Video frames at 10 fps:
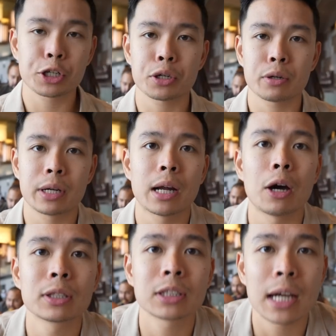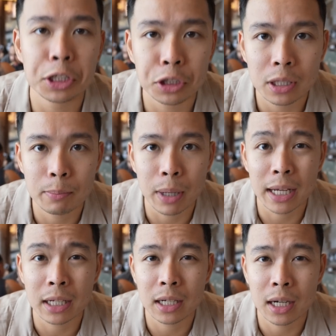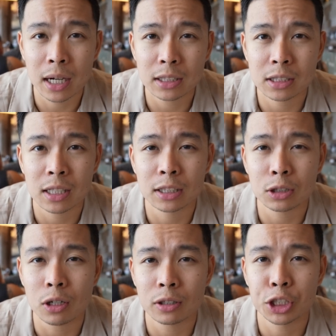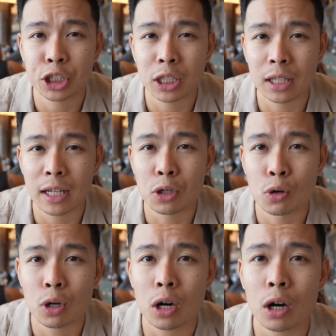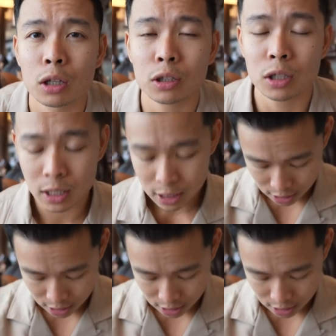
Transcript: shirt right now. It's actually by Cuts. It's called the Chileno collar.